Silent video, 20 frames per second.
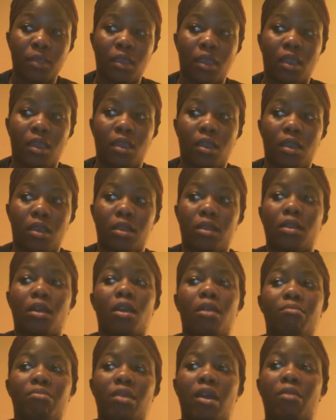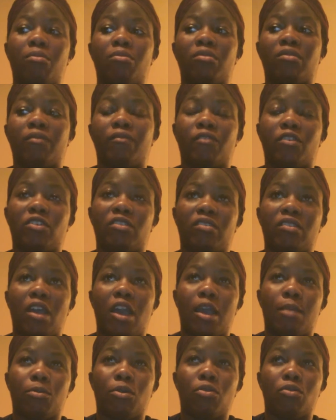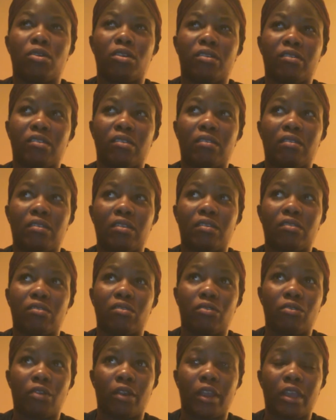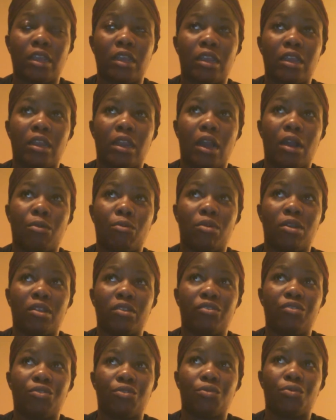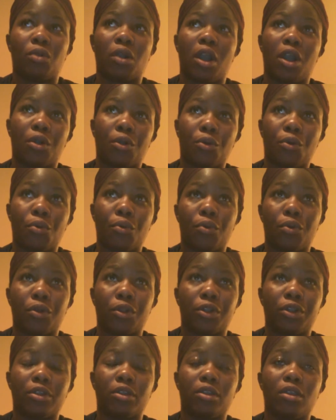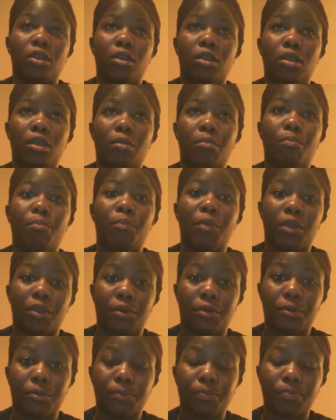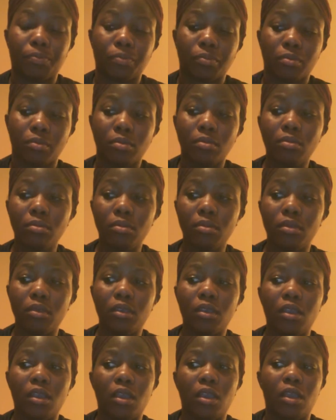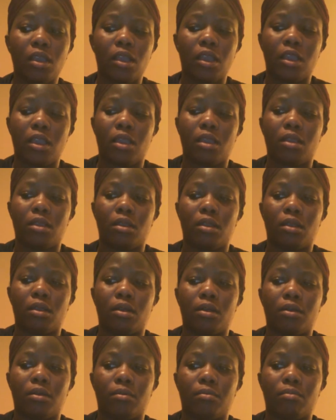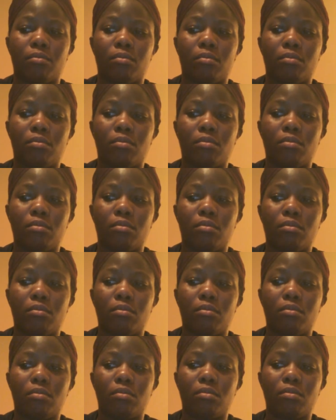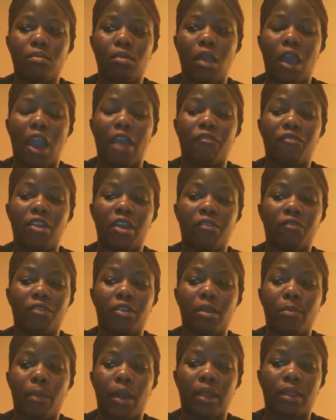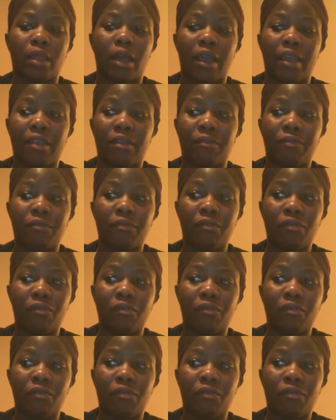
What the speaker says: And that was the first time going into 6th grade. I went to Concord Middle. And I've never in my life